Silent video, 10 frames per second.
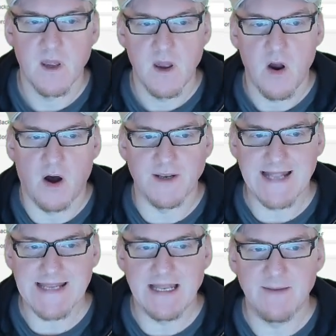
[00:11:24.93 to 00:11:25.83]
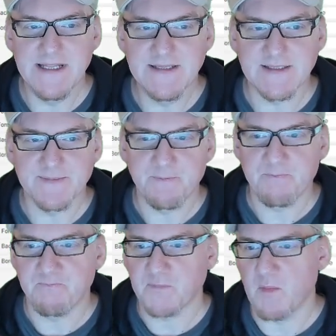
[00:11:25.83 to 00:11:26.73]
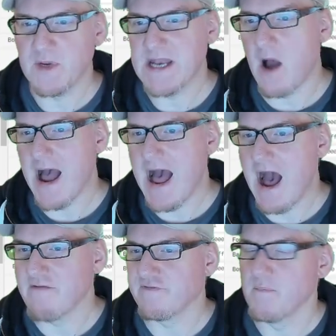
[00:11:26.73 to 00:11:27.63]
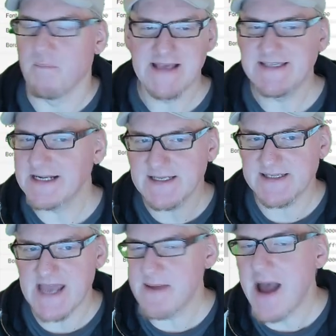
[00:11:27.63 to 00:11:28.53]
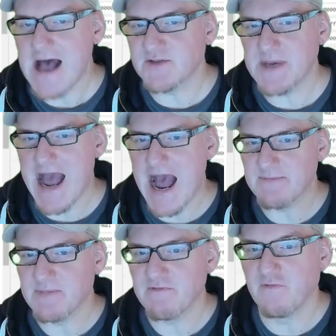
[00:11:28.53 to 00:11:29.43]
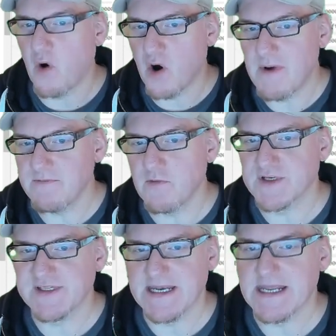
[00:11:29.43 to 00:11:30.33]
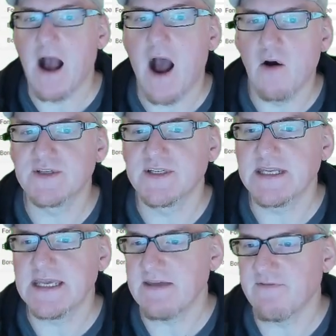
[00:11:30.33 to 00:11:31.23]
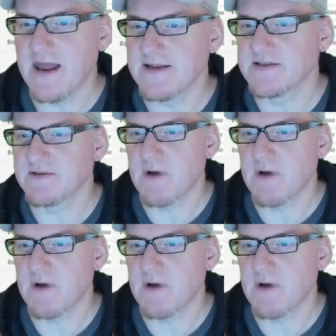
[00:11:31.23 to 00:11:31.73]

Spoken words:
On that element, we now have basically the same as we had before when we were sending out the event,